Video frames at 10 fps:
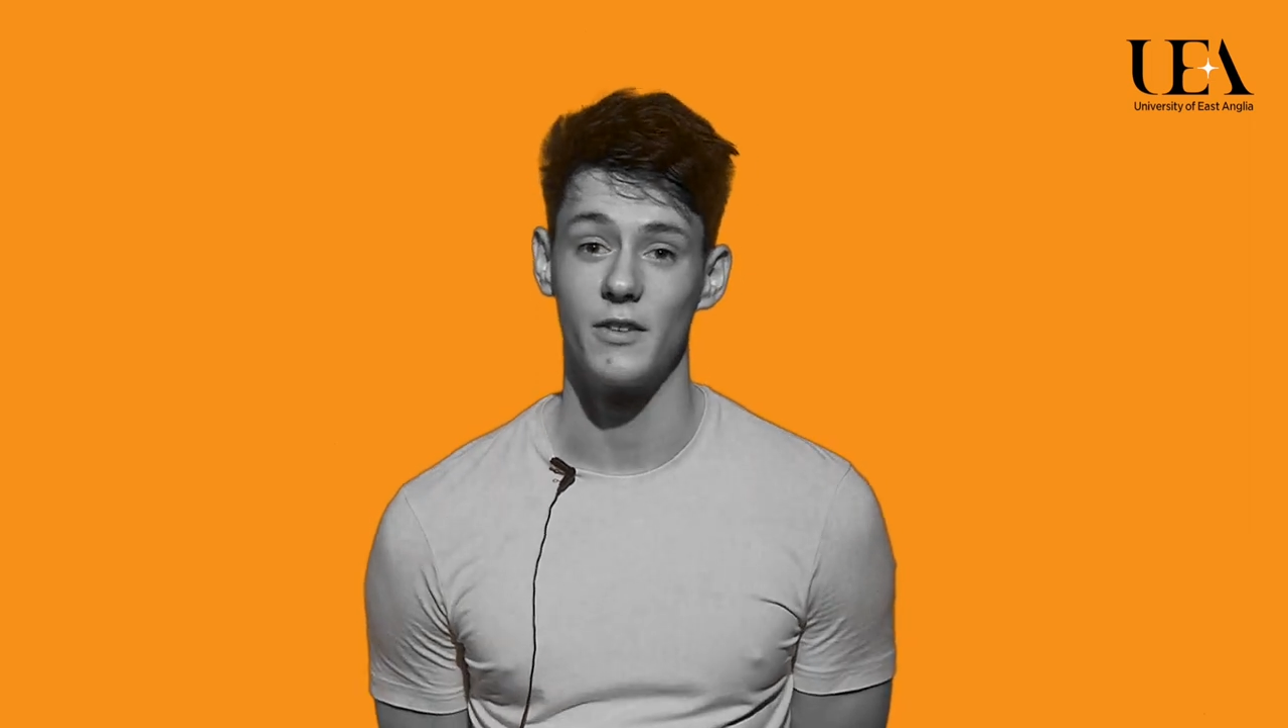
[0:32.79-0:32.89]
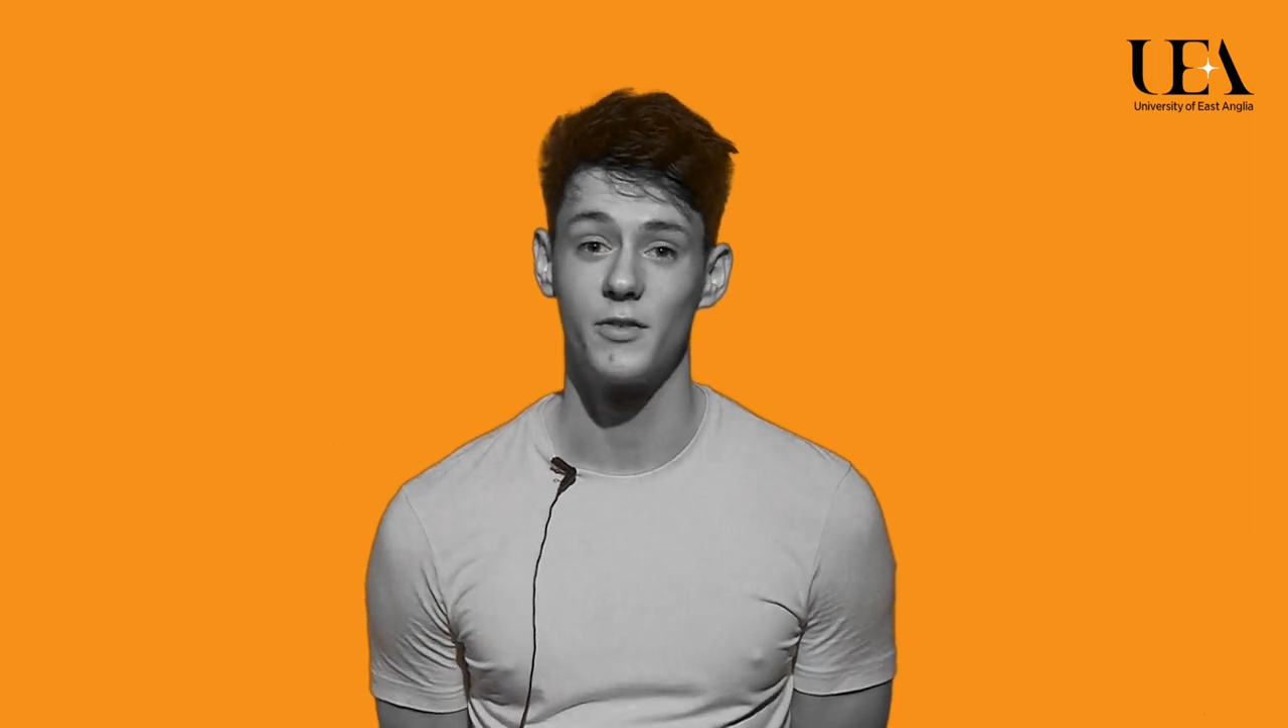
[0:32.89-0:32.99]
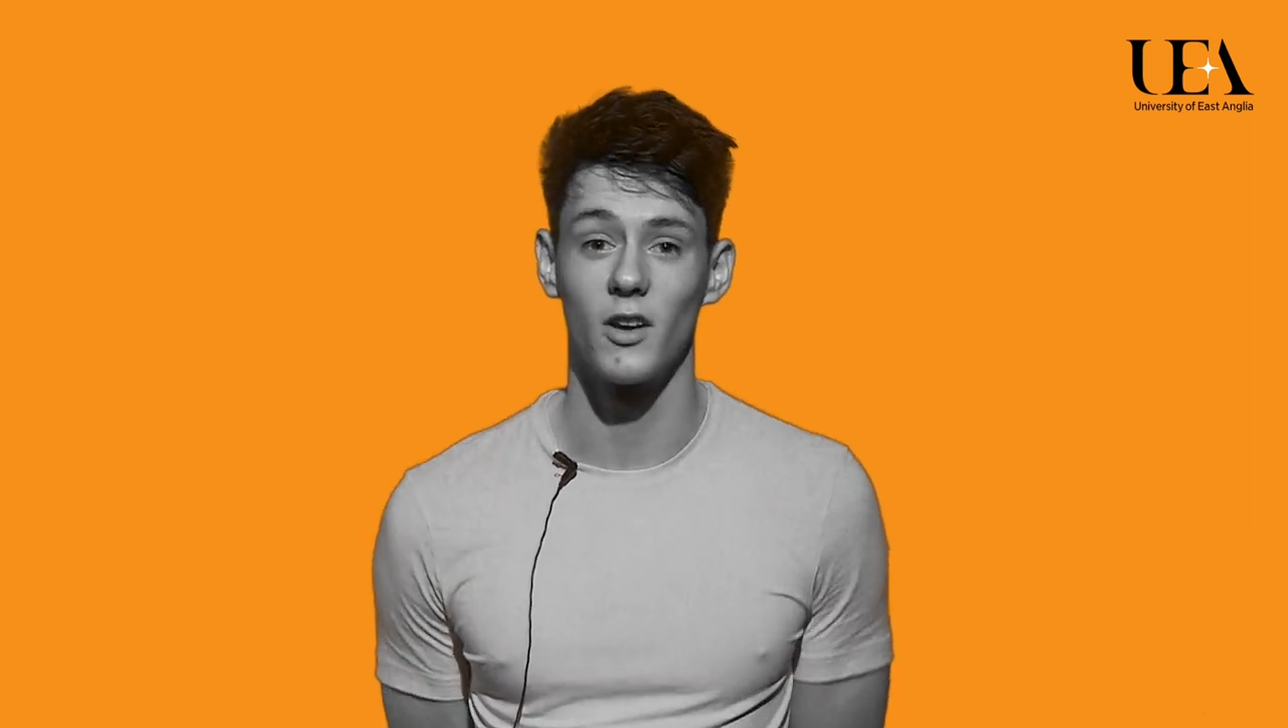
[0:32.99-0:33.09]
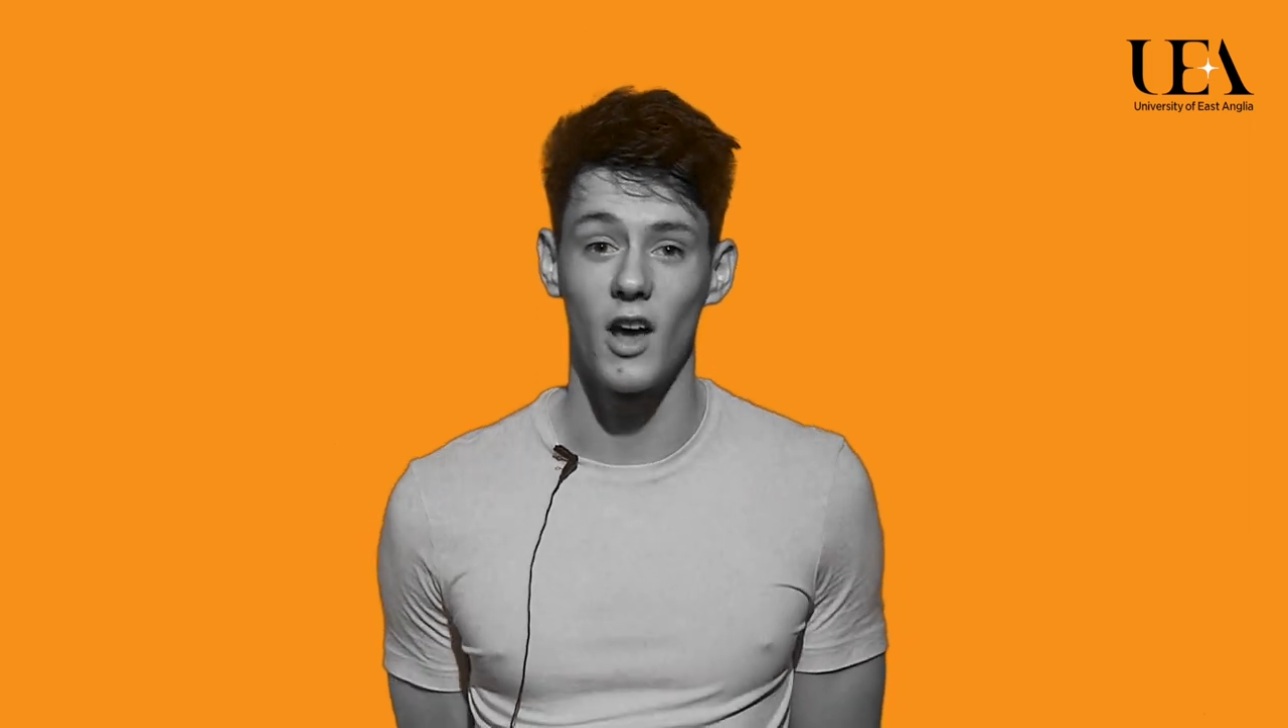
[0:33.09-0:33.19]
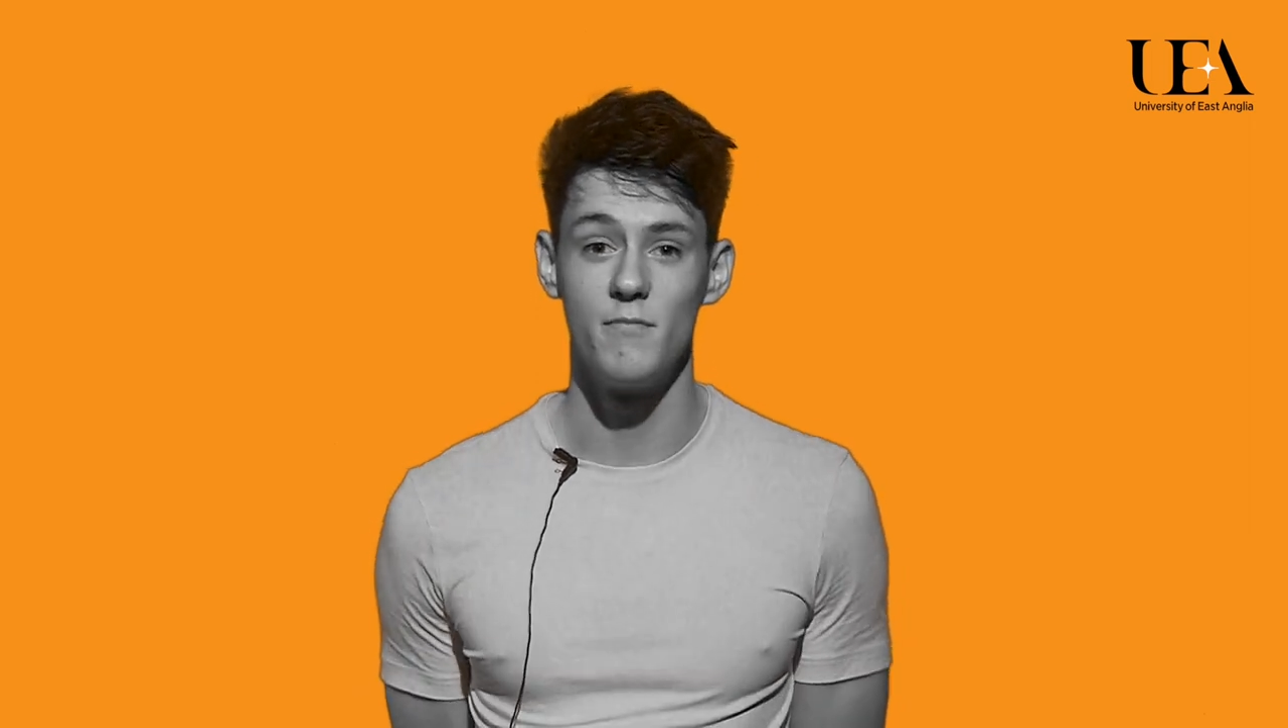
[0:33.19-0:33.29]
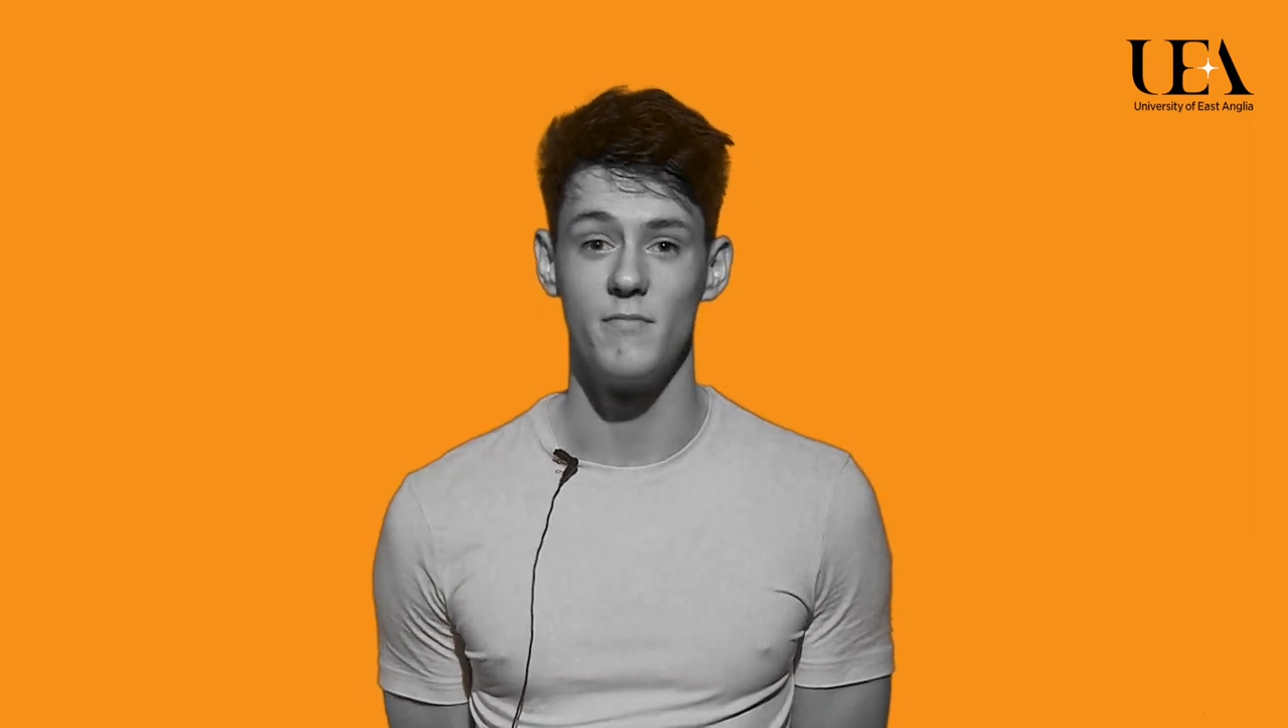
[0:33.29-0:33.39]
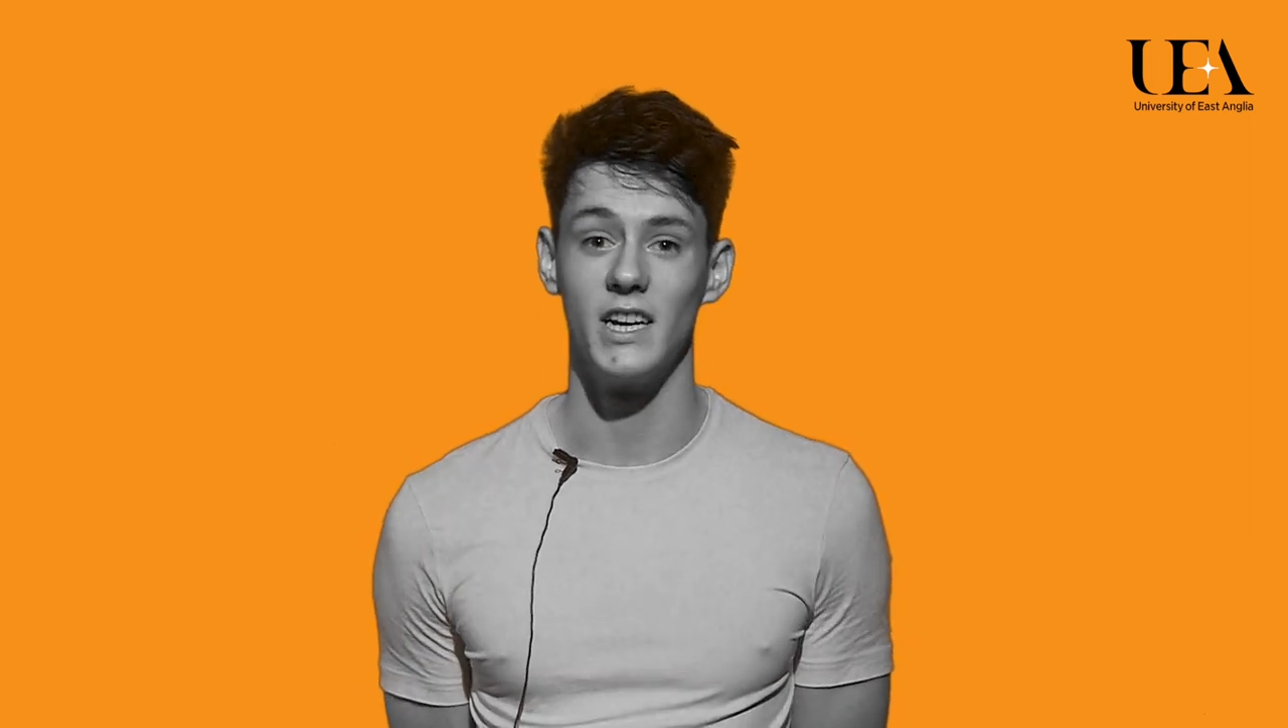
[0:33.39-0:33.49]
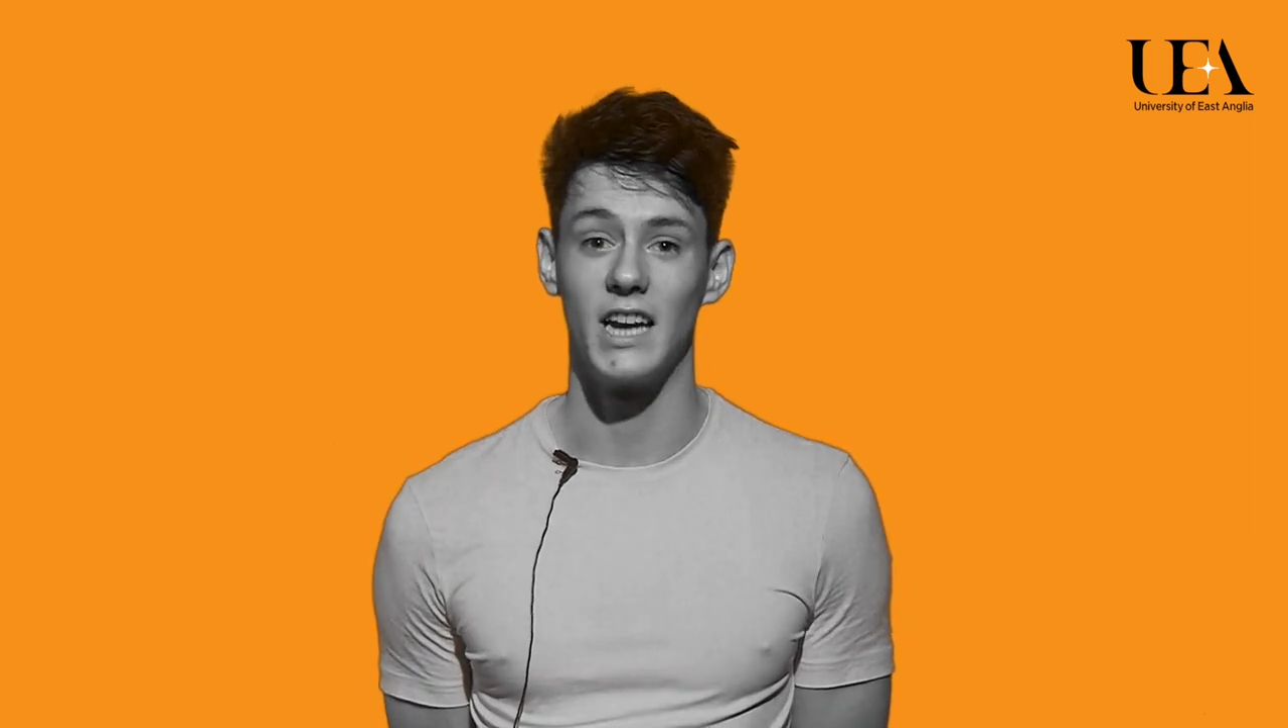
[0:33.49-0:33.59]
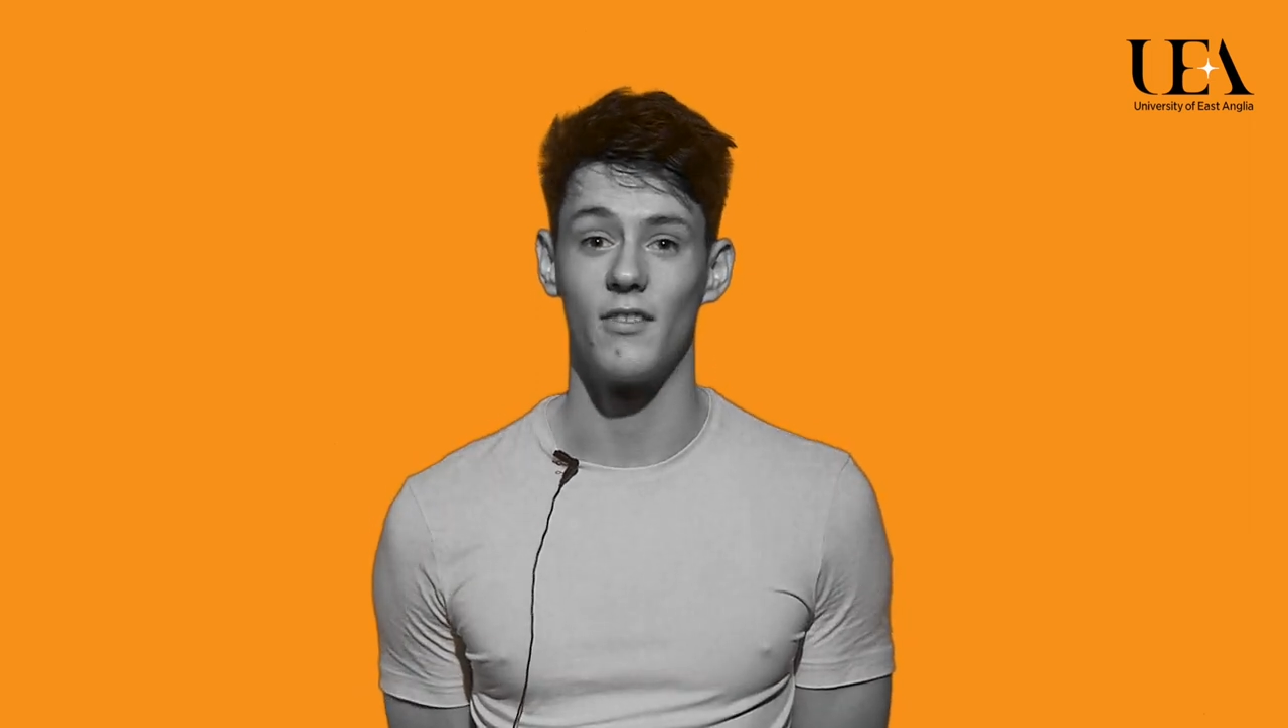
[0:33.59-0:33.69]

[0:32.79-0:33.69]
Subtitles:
If you're like me and